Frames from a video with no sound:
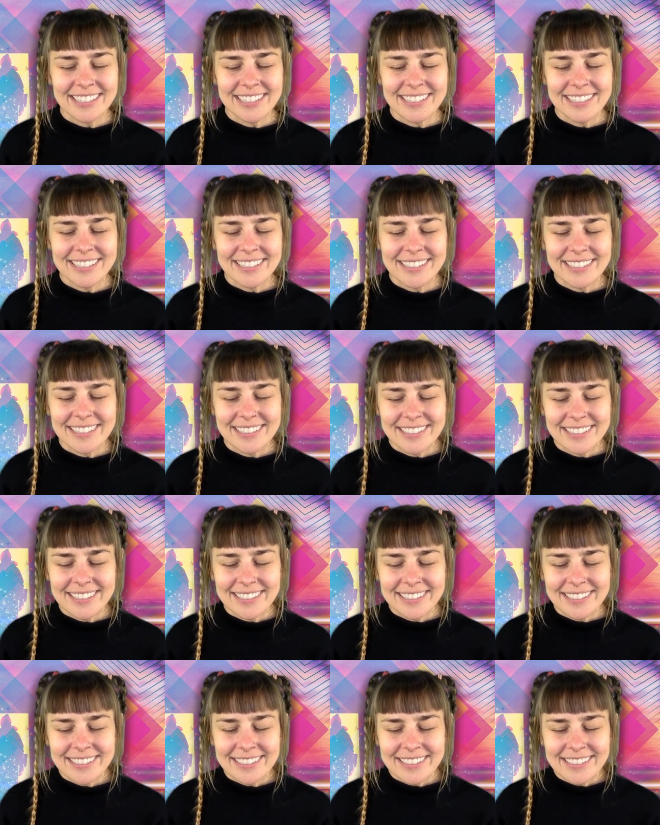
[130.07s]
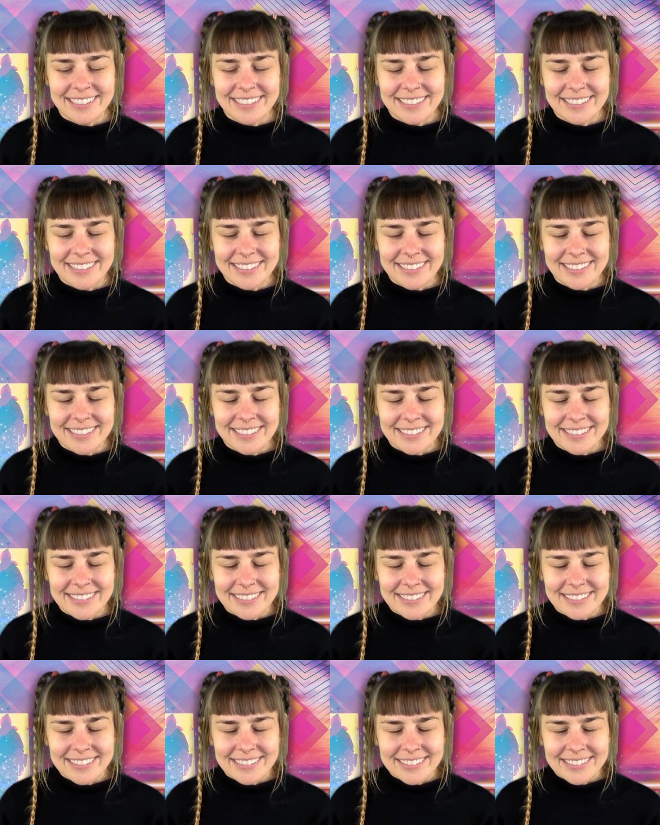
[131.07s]

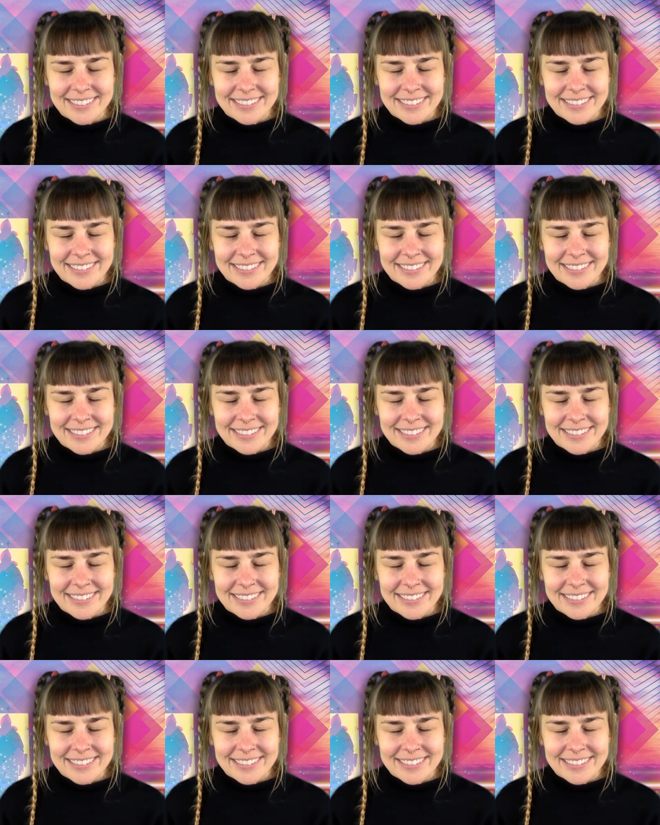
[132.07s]
[no speech]